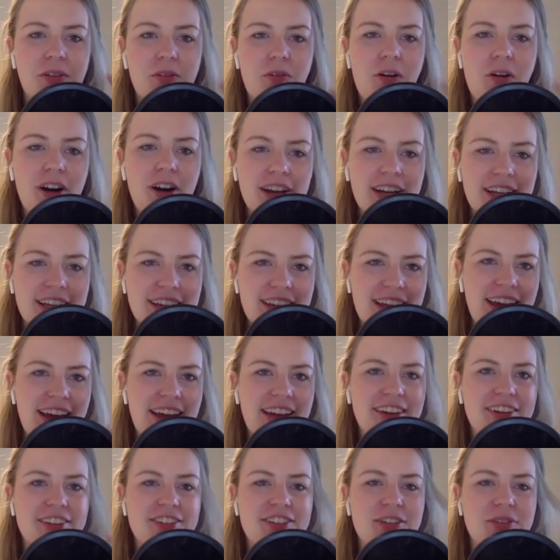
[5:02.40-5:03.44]
wanting that
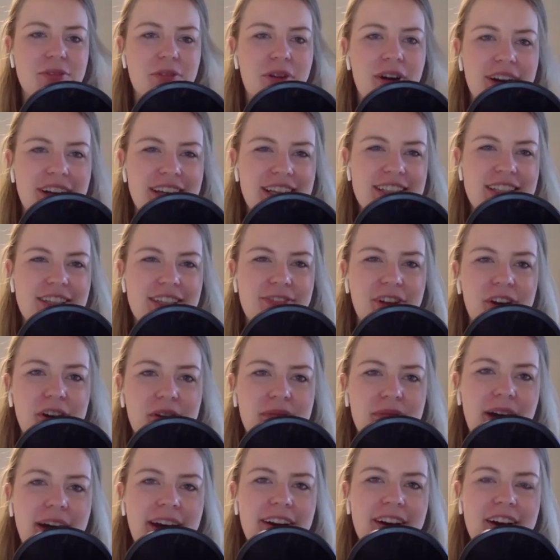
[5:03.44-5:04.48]
energy, wanting to feel
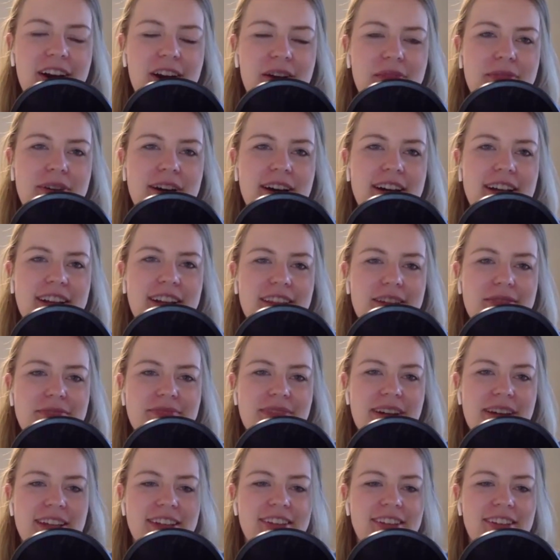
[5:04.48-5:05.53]
better, but the
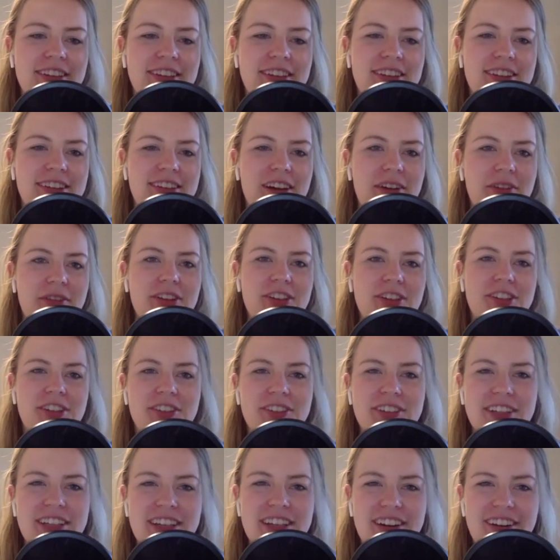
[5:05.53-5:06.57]
methods that we're
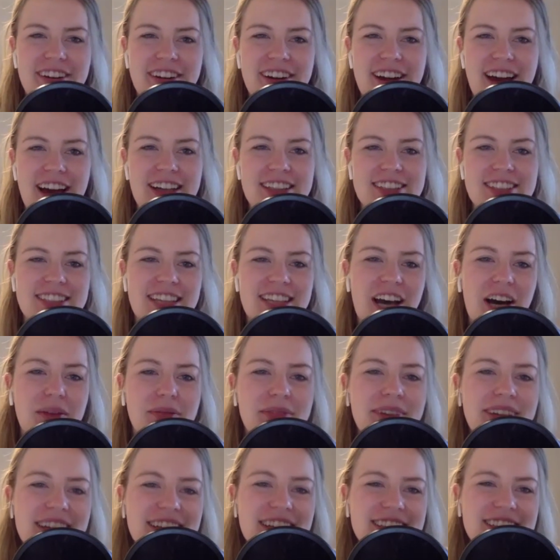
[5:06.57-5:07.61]
doing aren't actually
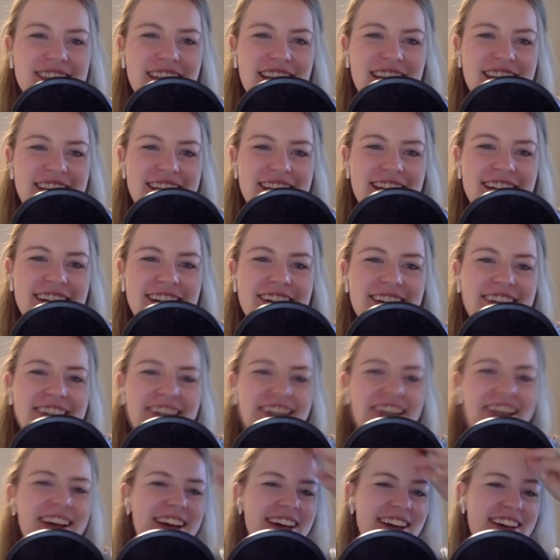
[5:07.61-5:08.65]
helping us get there.
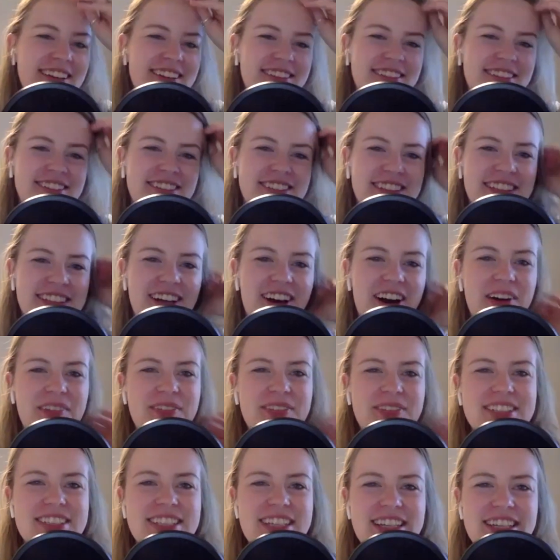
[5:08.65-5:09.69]
It's usually the
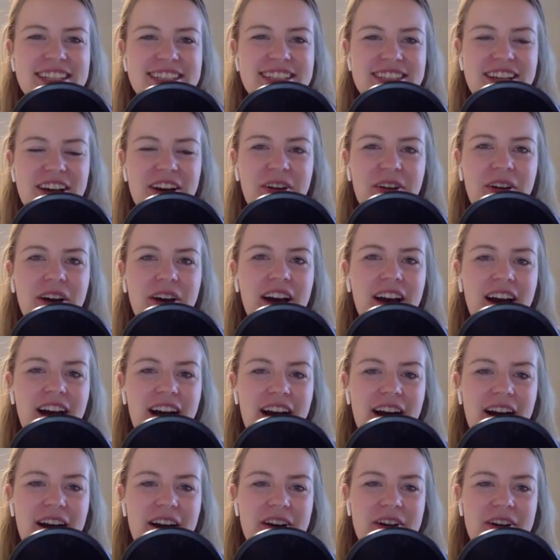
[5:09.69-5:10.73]
opposite. So,
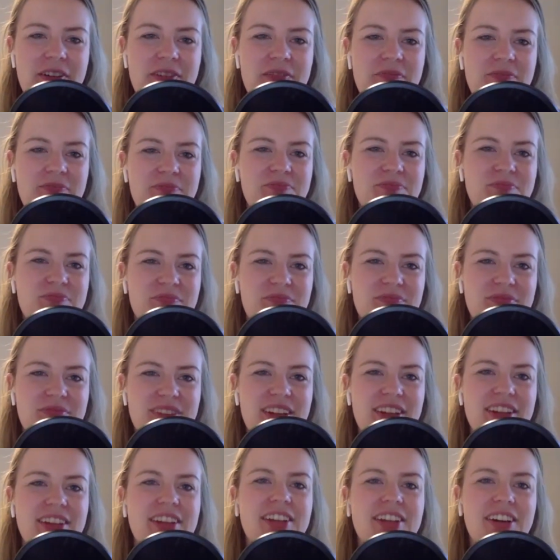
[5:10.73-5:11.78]
um,
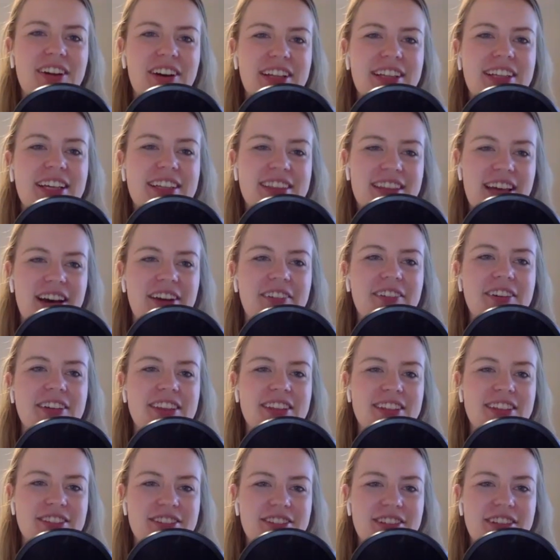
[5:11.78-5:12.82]
I like that with
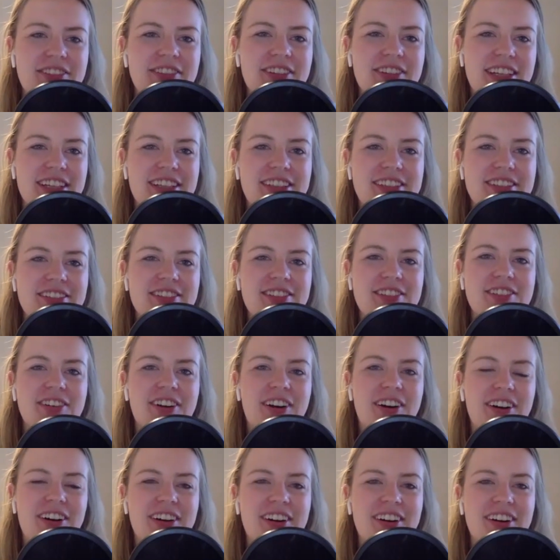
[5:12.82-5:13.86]
intuitive eating too. You
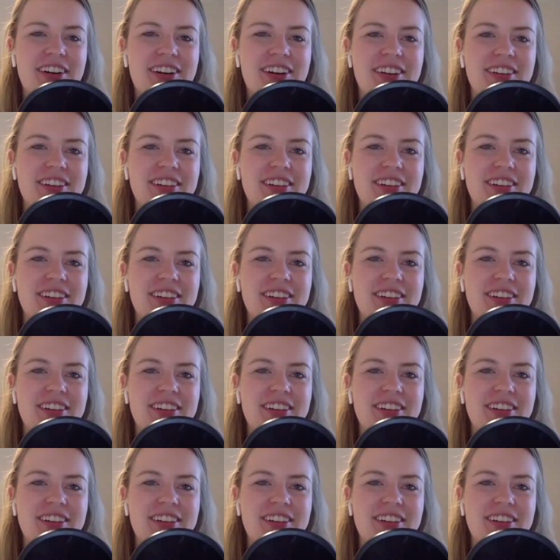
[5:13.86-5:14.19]
are